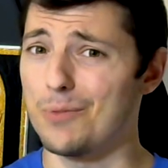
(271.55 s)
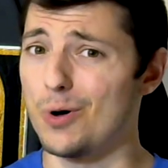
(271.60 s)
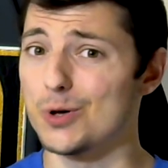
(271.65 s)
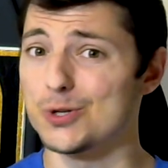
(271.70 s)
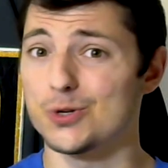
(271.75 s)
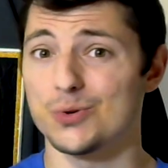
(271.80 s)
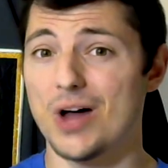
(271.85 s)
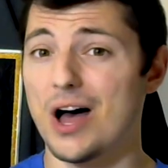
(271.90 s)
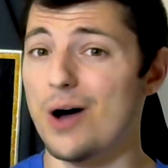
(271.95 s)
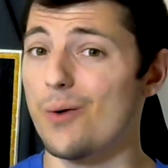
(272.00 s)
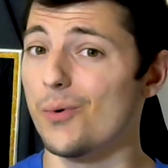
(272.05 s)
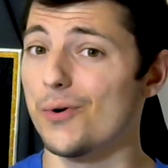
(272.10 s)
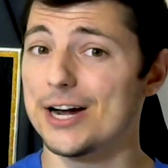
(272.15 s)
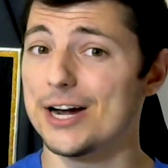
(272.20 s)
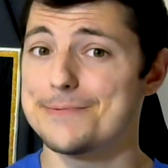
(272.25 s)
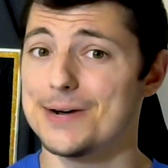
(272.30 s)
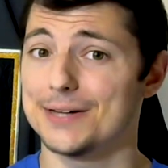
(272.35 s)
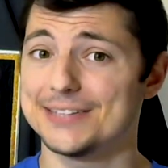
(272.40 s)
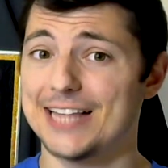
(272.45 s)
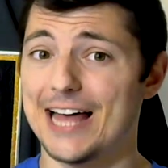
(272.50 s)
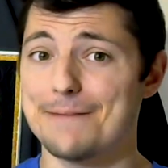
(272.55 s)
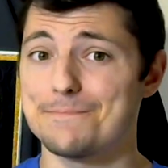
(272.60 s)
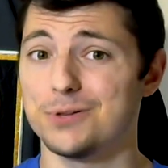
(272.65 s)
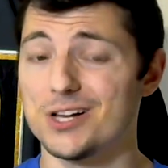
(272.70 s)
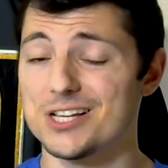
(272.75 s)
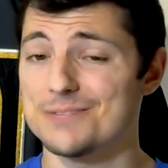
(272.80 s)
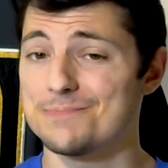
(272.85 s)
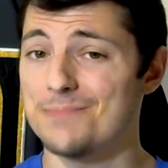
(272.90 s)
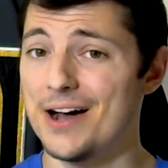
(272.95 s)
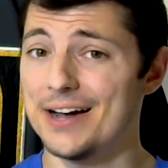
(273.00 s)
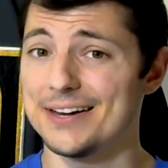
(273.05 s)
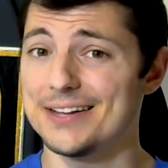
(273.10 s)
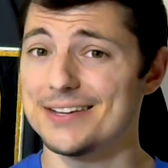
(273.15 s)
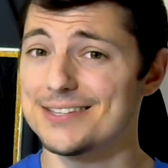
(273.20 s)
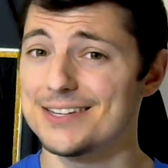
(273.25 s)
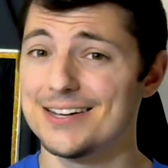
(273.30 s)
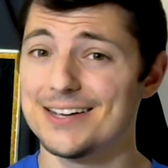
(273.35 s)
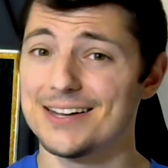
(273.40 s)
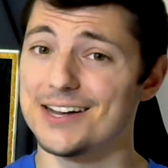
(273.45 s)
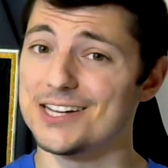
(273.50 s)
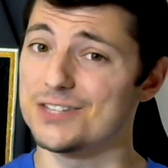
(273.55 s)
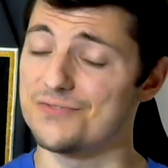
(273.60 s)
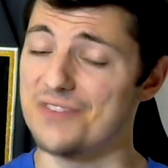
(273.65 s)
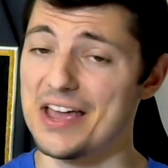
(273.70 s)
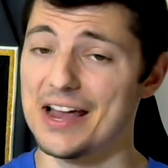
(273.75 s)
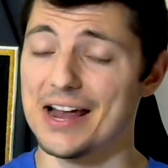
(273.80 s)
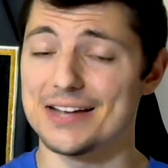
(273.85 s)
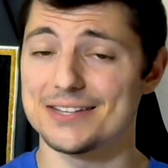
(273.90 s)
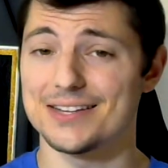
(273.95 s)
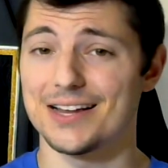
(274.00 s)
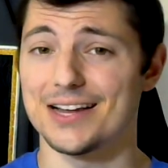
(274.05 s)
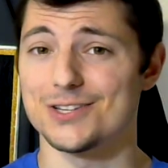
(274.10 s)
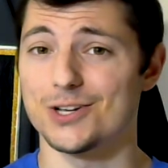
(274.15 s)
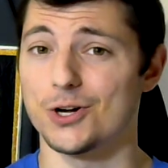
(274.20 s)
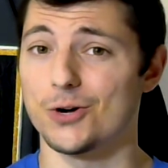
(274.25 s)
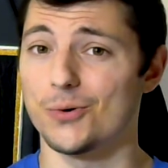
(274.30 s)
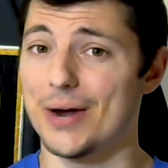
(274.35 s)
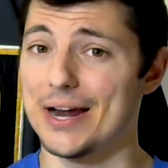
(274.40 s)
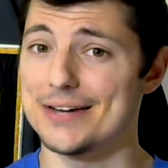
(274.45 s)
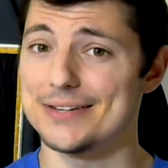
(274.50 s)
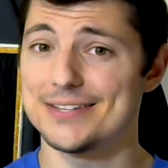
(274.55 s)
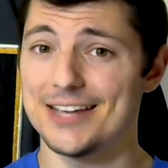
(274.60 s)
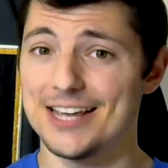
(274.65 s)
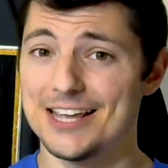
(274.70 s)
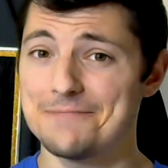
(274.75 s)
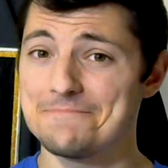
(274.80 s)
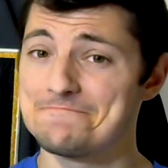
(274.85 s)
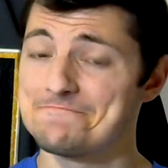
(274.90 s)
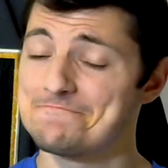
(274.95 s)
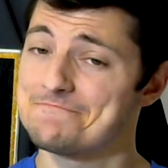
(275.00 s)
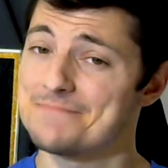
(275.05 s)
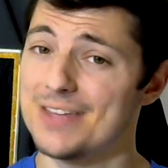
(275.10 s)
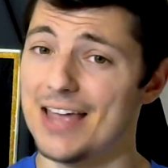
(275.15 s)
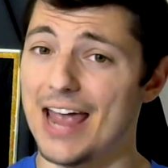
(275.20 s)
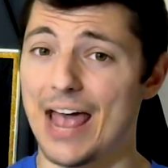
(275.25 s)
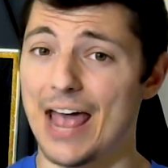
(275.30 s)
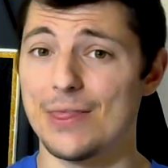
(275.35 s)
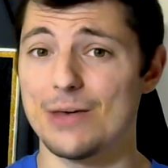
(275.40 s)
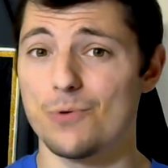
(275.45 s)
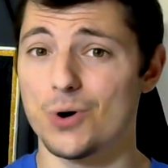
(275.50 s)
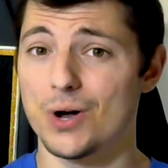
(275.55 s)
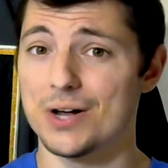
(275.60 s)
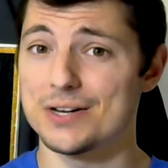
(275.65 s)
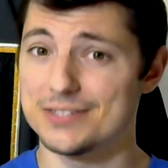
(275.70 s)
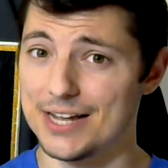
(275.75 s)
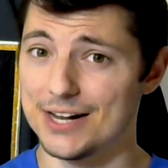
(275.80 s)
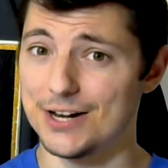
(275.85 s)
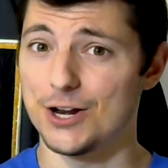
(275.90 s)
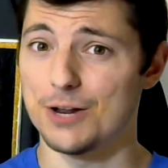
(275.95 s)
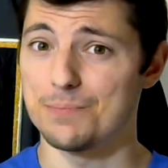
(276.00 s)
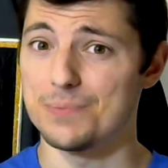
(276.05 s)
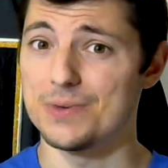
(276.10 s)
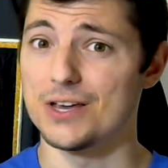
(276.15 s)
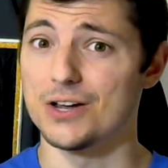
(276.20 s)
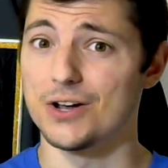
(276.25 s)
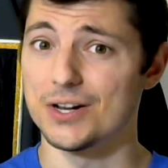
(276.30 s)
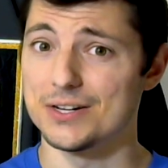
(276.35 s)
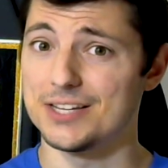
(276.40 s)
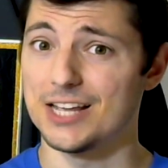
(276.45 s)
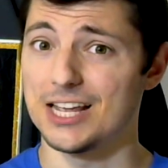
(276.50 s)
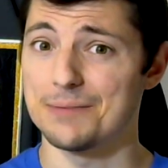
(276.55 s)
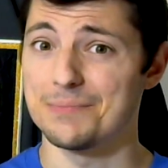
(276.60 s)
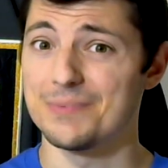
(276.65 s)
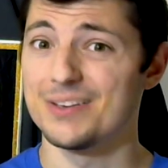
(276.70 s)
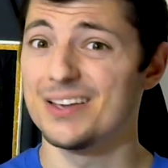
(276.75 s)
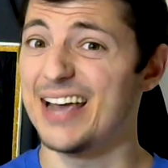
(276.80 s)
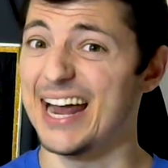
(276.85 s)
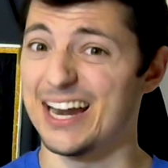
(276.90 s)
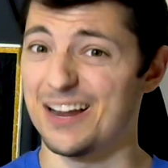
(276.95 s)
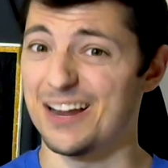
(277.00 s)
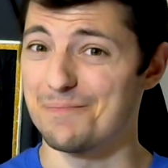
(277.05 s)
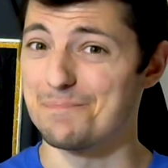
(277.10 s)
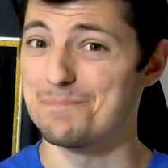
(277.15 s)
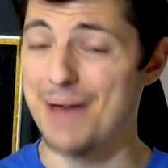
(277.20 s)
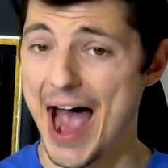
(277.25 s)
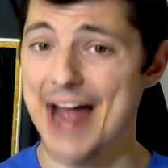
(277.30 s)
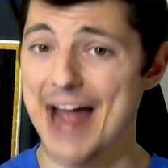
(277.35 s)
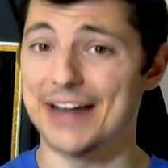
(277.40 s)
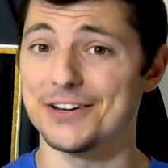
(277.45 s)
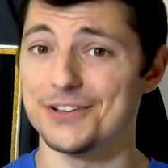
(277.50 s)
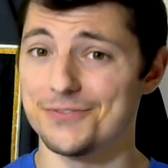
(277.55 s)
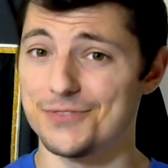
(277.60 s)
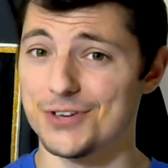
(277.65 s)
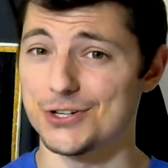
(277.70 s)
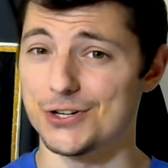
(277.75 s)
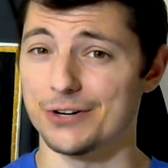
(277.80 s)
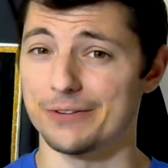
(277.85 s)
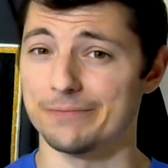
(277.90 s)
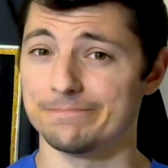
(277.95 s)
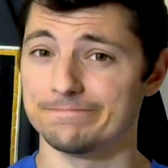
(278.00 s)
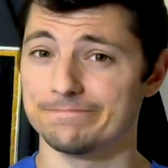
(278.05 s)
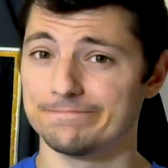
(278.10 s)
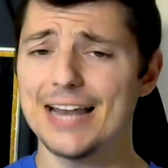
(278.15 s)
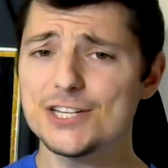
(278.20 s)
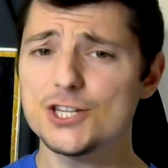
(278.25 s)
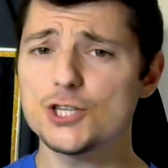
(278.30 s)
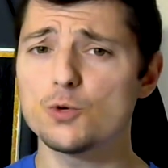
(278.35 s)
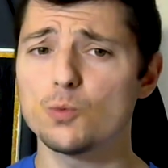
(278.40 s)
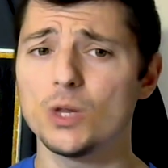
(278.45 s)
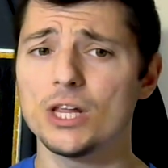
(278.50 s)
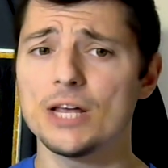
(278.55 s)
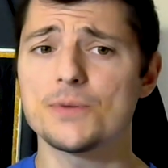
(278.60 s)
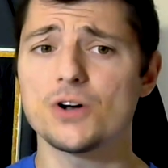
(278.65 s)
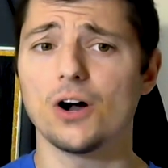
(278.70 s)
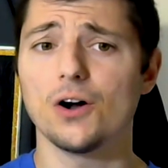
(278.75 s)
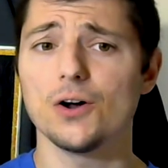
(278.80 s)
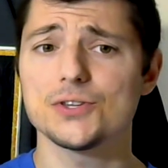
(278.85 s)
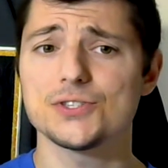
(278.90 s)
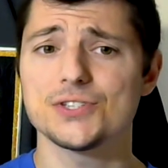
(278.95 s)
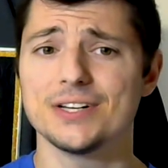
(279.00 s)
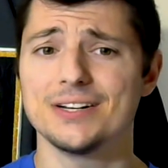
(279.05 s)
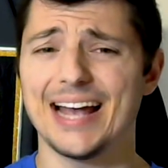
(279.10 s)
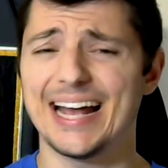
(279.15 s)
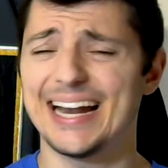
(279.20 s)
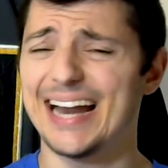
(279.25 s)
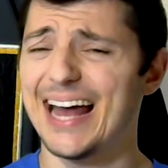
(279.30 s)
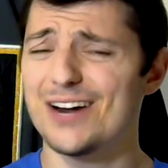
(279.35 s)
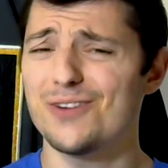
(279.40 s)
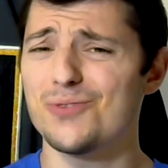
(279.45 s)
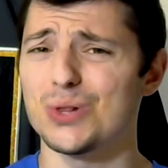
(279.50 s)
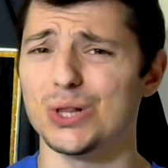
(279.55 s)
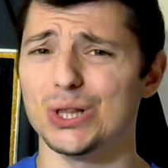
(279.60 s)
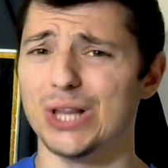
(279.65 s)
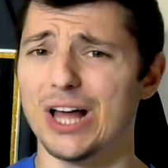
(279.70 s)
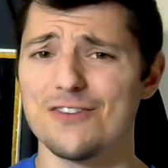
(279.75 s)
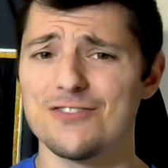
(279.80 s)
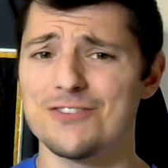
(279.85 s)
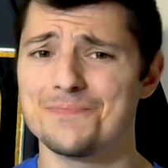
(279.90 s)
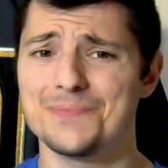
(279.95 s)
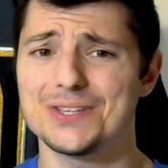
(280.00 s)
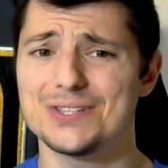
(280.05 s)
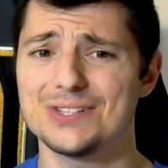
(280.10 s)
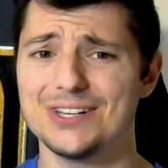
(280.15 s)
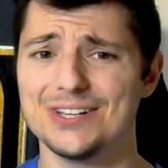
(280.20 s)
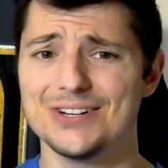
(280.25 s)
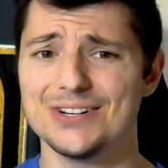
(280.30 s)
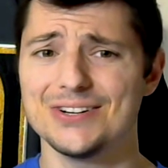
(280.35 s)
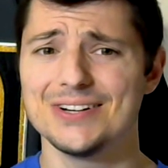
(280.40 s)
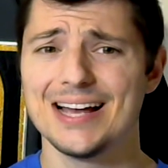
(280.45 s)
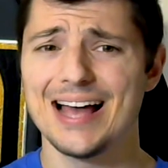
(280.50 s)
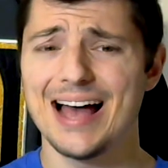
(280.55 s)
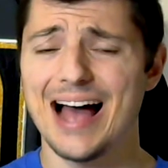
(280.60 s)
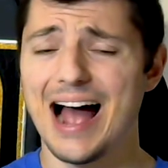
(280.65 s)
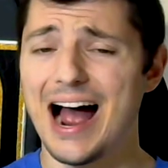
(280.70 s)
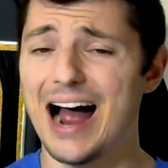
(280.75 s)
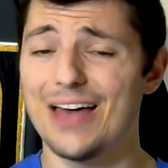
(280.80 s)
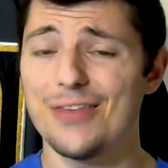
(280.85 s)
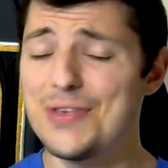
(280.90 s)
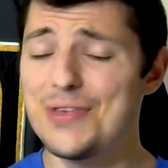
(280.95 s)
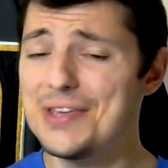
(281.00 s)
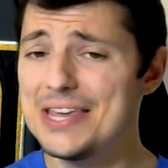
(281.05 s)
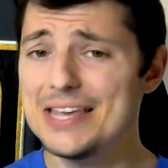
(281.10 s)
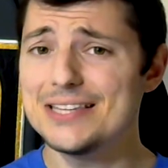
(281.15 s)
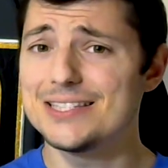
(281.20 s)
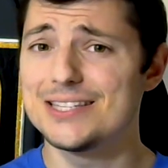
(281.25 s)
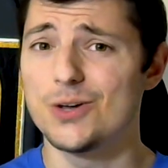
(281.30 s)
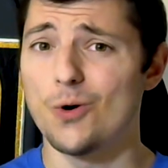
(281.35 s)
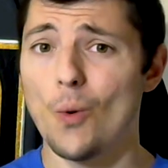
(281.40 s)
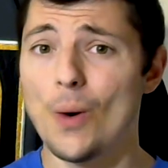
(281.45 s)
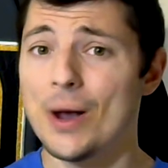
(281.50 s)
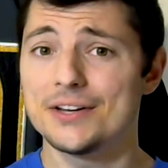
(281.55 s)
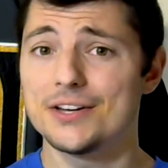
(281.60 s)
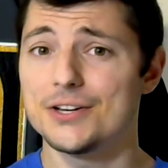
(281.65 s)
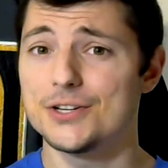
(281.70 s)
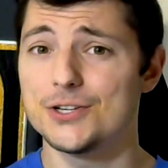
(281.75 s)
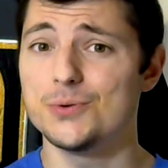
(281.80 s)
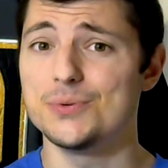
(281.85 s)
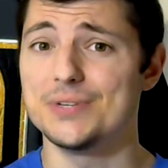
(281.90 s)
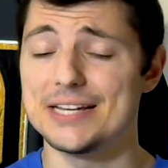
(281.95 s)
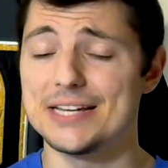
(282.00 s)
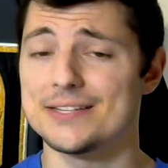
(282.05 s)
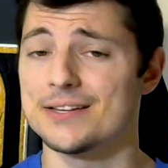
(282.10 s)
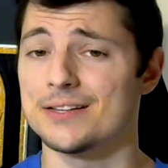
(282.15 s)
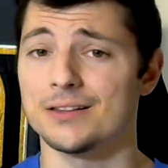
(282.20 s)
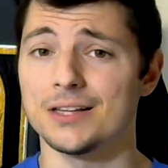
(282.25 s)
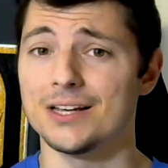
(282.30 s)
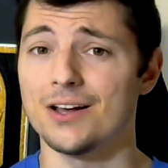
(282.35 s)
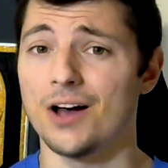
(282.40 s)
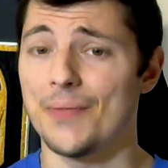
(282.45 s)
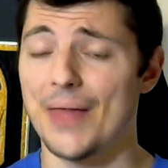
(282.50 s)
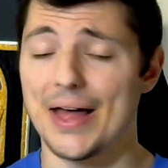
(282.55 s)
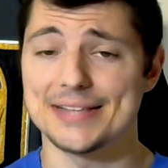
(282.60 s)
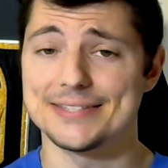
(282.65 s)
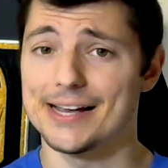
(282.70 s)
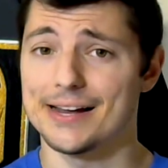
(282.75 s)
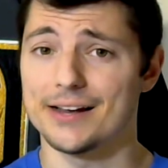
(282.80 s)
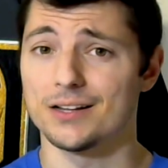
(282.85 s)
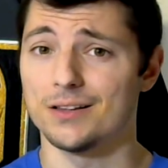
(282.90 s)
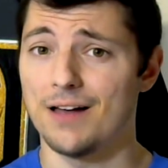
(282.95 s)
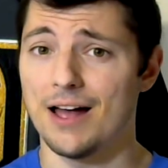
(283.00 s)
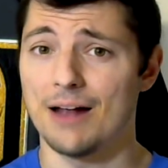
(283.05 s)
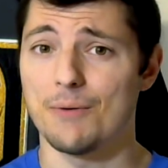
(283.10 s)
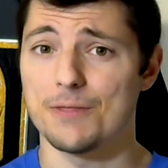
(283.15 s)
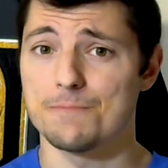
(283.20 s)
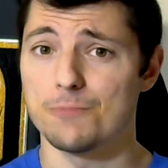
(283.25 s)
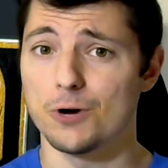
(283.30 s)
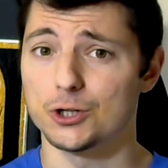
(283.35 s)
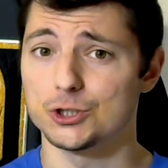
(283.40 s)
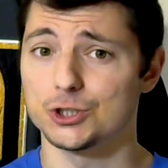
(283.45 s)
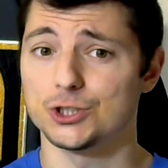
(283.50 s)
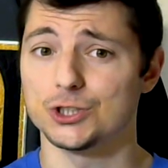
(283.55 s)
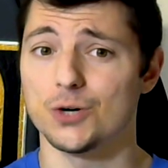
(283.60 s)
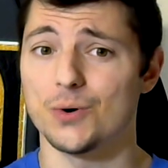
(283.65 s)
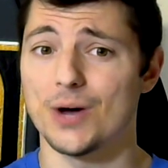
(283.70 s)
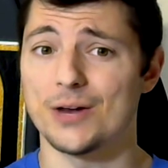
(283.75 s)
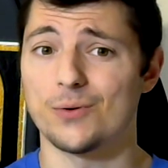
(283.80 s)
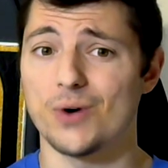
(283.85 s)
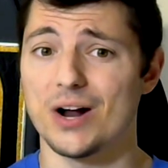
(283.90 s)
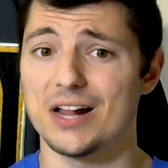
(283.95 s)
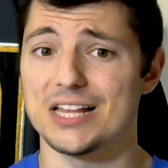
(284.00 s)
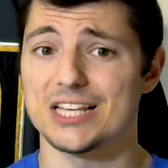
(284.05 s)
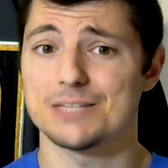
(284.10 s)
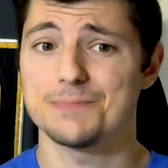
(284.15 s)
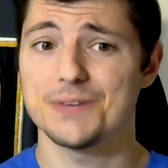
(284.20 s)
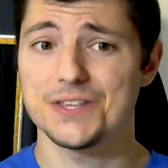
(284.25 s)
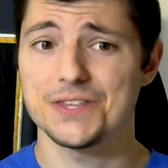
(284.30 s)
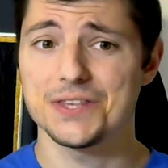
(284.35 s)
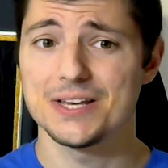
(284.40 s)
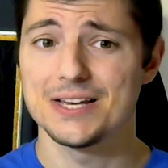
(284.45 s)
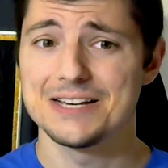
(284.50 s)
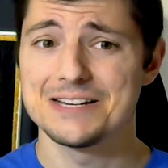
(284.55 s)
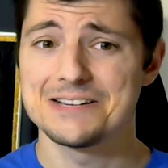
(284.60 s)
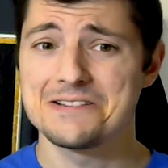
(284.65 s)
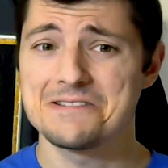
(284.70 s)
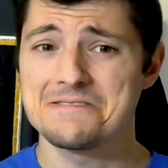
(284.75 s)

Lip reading: I'm also not worried about that plus minus, because Vegas is a great team, and they will continue to be a good team in a bad division. Next is William Karlsson, and I don't love him this year. I think he's going to do decently on that second line with Marchessault and Reilly Smith.